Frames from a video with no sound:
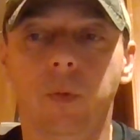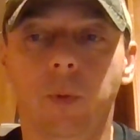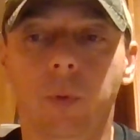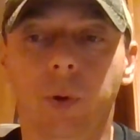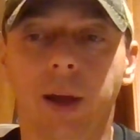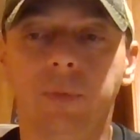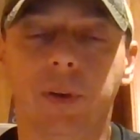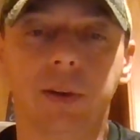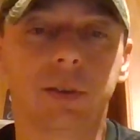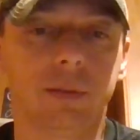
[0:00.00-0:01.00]
When they
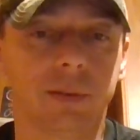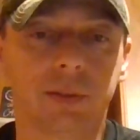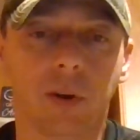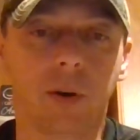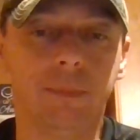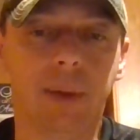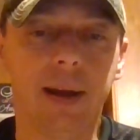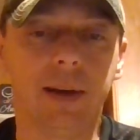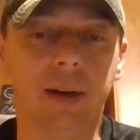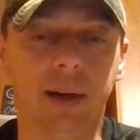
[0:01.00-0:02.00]
first started
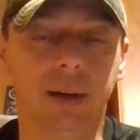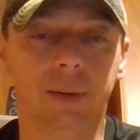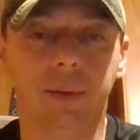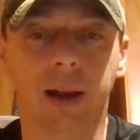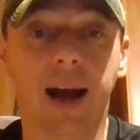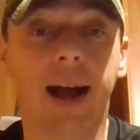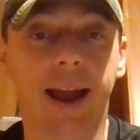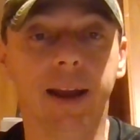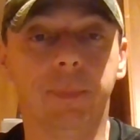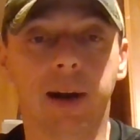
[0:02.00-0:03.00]
baiting here, and I
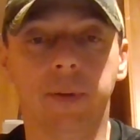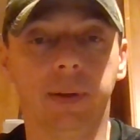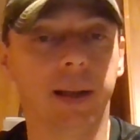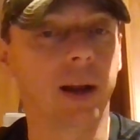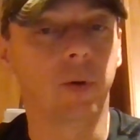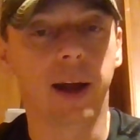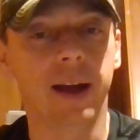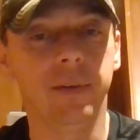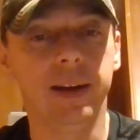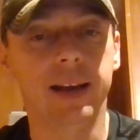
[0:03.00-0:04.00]
had probably, and I don't
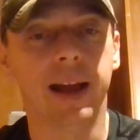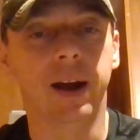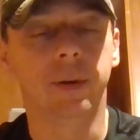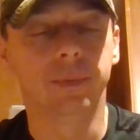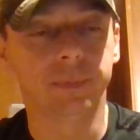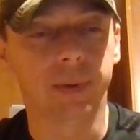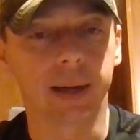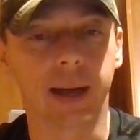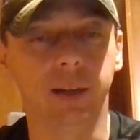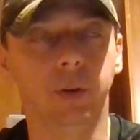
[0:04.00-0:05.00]
have any now. I
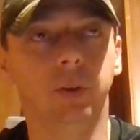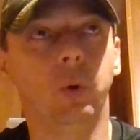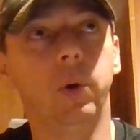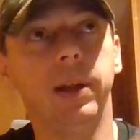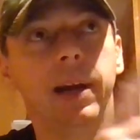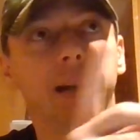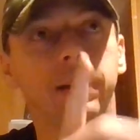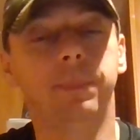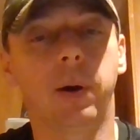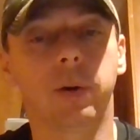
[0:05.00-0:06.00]
got a little
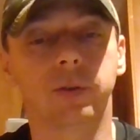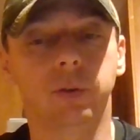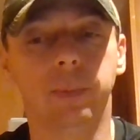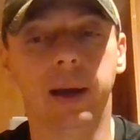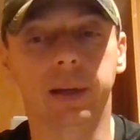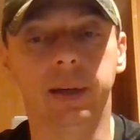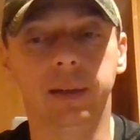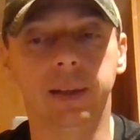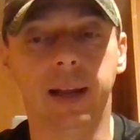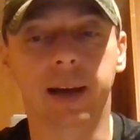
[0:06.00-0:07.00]
20-acre parcel back
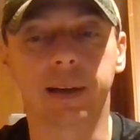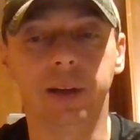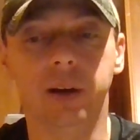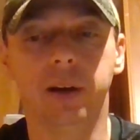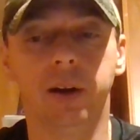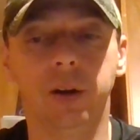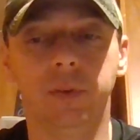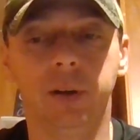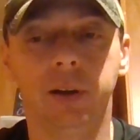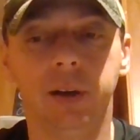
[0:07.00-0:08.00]
here that I could hunt
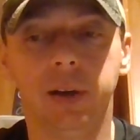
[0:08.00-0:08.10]
over,